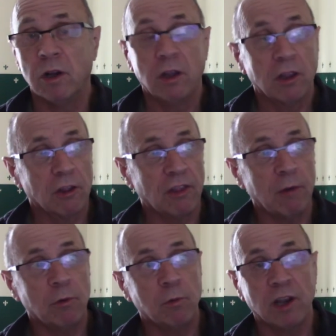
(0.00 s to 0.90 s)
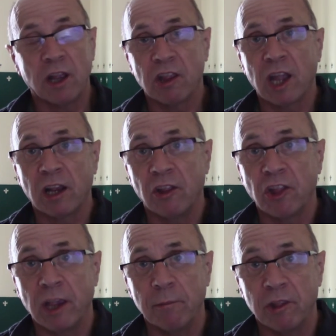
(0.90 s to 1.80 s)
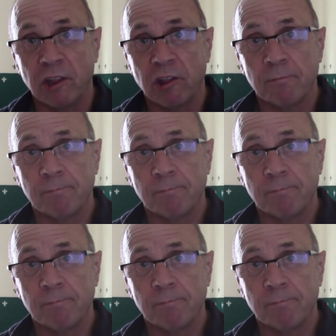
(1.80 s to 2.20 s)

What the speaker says: So they would work exactly the same as this.